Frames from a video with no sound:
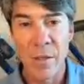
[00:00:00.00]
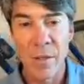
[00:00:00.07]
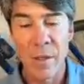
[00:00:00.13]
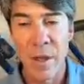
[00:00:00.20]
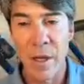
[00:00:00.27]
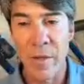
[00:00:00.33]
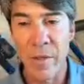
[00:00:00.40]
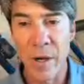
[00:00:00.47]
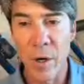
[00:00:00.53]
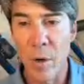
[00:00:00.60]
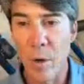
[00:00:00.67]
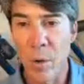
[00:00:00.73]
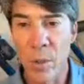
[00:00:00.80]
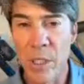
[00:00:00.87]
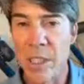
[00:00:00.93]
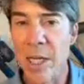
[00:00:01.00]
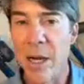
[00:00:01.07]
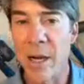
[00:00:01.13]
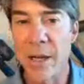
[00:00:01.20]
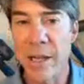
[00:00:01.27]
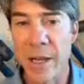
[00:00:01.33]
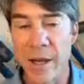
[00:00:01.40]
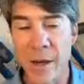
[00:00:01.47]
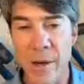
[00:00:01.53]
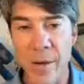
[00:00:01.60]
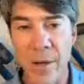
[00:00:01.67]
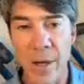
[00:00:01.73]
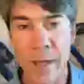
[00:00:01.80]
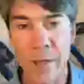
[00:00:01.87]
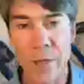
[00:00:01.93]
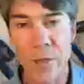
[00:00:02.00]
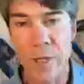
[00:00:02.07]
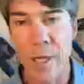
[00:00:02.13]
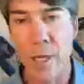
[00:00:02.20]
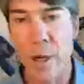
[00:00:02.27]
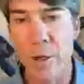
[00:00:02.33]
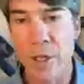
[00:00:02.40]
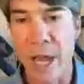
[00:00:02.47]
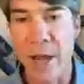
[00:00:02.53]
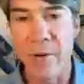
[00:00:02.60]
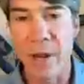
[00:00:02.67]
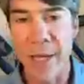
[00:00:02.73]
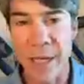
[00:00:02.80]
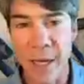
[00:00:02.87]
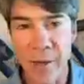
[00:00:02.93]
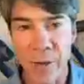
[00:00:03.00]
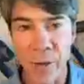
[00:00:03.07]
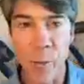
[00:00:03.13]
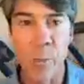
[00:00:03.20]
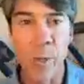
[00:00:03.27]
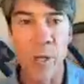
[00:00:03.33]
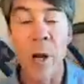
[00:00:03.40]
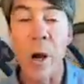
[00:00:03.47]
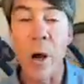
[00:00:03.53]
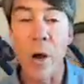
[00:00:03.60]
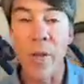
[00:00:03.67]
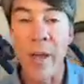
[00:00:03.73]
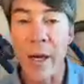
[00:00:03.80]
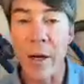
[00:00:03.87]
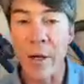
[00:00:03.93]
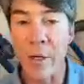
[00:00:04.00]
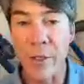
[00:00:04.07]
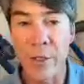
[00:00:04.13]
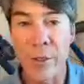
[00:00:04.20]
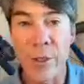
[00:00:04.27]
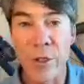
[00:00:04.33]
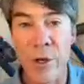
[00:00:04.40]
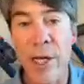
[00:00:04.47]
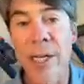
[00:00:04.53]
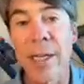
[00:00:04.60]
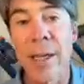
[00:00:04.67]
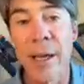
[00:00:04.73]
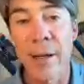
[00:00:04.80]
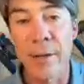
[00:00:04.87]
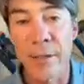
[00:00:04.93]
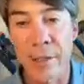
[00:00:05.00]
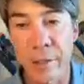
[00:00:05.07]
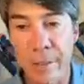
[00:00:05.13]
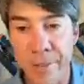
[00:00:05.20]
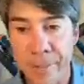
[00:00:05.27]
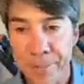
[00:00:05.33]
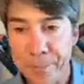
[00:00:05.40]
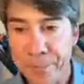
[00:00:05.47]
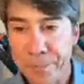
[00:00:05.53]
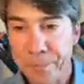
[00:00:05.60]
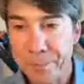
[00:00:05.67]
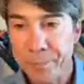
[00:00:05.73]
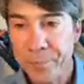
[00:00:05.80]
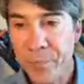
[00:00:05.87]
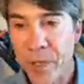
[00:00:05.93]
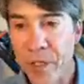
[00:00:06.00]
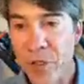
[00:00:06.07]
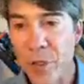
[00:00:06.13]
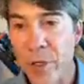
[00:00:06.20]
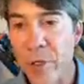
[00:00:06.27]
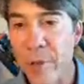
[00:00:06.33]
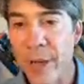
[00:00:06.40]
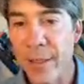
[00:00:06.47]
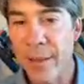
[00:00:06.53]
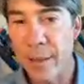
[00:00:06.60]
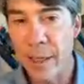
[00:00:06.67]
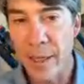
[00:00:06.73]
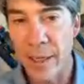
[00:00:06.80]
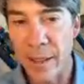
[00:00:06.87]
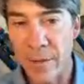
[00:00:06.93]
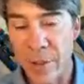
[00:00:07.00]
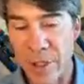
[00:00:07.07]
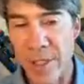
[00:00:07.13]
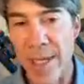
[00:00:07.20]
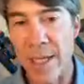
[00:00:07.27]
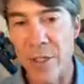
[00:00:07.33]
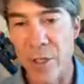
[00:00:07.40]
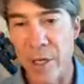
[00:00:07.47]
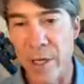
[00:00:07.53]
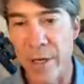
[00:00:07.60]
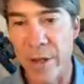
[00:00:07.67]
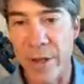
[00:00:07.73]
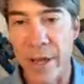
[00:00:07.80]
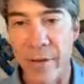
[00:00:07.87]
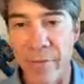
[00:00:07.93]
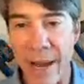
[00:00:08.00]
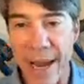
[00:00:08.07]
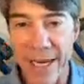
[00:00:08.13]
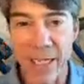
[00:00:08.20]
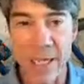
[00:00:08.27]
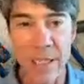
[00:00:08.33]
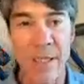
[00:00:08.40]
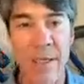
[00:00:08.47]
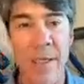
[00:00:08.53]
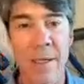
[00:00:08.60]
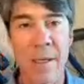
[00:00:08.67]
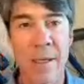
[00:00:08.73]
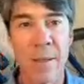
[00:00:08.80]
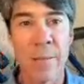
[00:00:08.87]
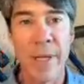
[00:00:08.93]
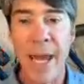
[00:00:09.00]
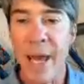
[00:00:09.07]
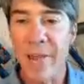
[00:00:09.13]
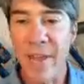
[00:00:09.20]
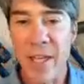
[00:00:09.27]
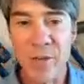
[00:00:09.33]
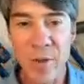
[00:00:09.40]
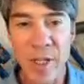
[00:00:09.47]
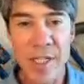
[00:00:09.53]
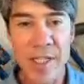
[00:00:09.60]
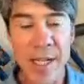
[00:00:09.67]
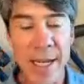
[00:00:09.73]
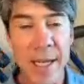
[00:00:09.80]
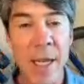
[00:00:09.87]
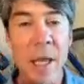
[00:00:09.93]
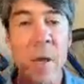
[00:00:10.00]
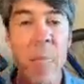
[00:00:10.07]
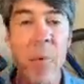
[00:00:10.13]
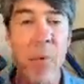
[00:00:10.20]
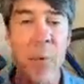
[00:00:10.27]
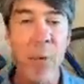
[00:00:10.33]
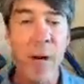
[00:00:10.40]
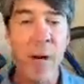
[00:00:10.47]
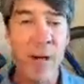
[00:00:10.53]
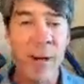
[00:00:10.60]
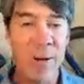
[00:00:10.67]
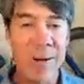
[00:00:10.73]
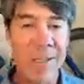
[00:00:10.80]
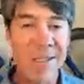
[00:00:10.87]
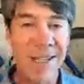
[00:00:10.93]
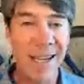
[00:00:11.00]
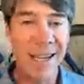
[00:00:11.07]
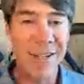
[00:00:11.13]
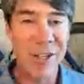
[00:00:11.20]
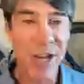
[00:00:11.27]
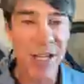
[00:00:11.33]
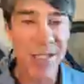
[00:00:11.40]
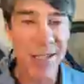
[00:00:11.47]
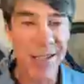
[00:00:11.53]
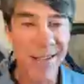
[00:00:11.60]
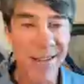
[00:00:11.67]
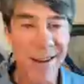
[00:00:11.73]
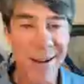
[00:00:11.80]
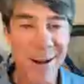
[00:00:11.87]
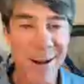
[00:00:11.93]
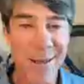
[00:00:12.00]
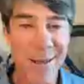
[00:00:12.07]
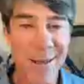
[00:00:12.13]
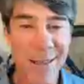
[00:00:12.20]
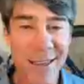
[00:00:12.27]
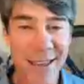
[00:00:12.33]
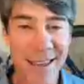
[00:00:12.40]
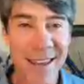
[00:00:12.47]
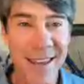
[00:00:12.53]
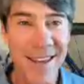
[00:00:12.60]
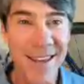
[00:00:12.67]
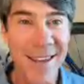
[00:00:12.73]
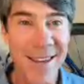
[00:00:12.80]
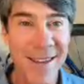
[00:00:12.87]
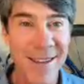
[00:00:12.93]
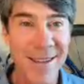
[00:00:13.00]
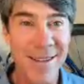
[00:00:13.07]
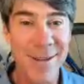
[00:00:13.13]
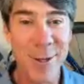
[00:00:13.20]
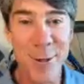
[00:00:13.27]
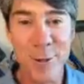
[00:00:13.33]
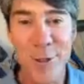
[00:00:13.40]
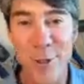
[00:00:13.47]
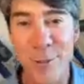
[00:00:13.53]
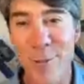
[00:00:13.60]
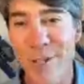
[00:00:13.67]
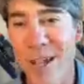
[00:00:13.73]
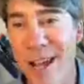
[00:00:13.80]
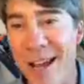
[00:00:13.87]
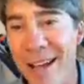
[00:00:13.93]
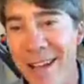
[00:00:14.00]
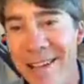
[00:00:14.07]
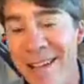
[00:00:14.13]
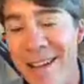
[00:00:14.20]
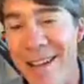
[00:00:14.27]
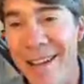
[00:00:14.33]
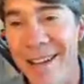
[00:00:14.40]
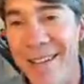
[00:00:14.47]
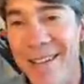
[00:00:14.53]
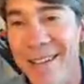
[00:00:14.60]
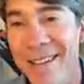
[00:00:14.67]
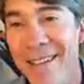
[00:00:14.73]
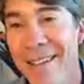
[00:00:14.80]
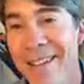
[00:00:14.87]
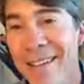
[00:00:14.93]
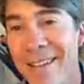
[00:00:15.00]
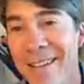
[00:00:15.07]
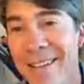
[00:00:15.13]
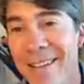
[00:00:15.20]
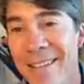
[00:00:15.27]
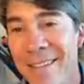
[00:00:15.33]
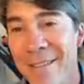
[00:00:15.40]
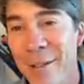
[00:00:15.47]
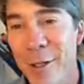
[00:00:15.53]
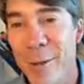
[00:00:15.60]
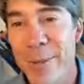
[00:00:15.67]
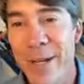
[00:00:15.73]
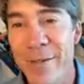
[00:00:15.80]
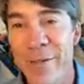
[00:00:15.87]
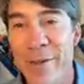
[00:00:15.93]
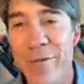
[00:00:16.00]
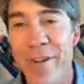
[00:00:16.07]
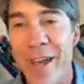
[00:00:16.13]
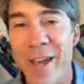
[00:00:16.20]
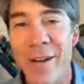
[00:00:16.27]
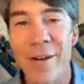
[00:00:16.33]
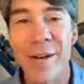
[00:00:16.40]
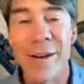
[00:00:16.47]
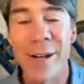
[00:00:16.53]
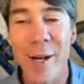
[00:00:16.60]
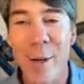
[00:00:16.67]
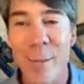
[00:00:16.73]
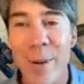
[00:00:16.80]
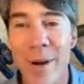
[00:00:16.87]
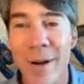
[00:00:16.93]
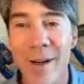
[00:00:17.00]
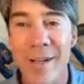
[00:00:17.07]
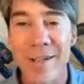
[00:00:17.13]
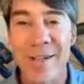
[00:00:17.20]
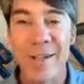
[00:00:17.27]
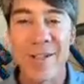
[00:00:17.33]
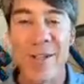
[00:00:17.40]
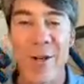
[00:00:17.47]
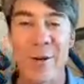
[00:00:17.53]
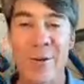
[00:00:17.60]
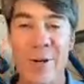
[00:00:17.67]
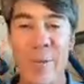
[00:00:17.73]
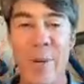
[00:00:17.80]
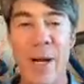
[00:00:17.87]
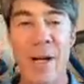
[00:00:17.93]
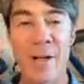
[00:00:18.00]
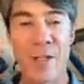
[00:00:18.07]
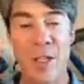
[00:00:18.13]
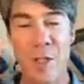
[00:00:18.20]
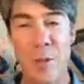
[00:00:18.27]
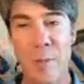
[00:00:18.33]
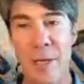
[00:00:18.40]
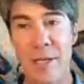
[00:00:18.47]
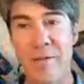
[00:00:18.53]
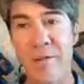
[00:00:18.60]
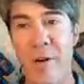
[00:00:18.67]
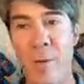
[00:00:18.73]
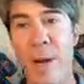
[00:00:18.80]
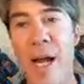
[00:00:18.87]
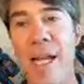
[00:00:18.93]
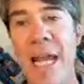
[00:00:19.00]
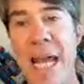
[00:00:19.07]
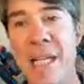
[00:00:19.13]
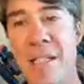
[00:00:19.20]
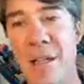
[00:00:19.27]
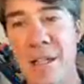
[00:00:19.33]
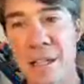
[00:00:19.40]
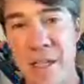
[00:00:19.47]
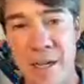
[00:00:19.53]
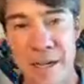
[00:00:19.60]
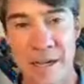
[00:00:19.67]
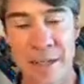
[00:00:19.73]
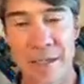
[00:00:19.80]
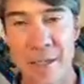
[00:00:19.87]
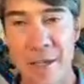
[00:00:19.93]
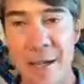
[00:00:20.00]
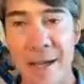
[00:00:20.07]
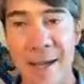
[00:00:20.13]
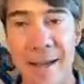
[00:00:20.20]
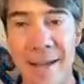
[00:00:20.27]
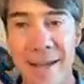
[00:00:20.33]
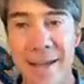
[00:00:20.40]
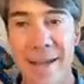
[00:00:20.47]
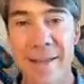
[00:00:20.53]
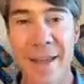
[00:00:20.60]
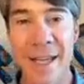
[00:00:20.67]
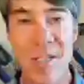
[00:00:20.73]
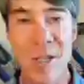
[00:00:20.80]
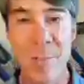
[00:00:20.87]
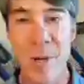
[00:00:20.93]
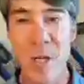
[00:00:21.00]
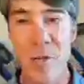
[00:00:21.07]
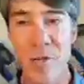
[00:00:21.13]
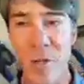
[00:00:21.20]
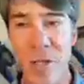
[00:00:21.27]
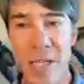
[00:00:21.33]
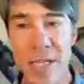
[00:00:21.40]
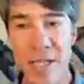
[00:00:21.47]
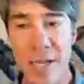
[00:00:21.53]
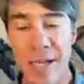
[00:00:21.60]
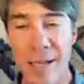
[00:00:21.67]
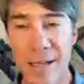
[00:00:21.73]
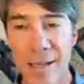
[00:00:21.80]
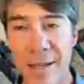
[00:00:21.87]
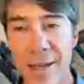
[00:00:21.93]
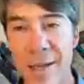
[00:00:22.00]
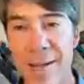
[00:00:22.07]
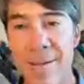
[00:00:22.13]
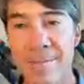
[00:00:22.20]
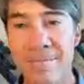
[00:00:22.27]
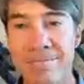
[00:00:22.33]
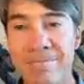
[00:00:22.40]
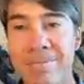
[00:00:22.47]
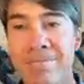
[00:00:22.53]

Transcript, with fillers: uh, their whole entire year uh, using CoachCat right now, and it'll put all that on your training calendar. So anyway, uh, just in case you didn't know that, Rex. But yeah, thanks for listening. But we are going to get Justin on the YouTube side. Uh, a little bit of a fail on our part, uh, so apologies. But for podcast listeners, uh, thanks so much for listening. Um,